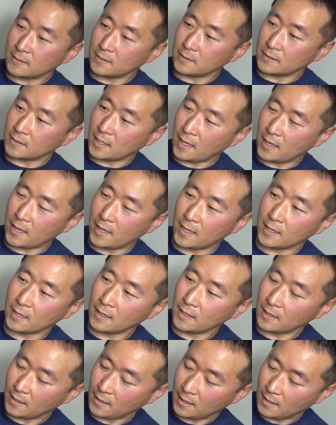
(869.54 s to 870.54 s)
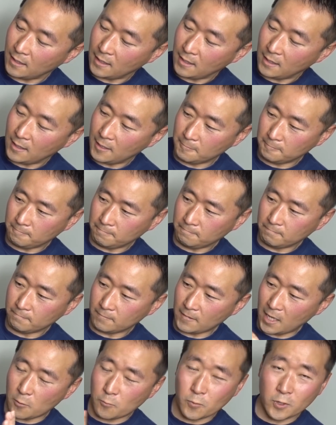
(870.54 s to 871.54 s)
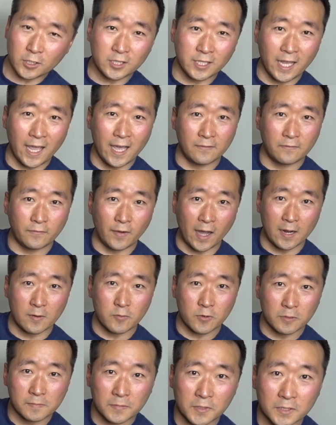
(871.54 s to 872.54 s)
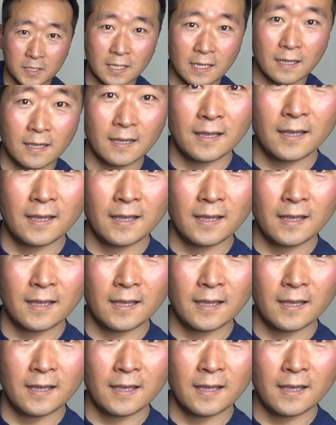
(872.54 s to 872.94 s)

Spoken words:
to say, I wish they had Vibrams,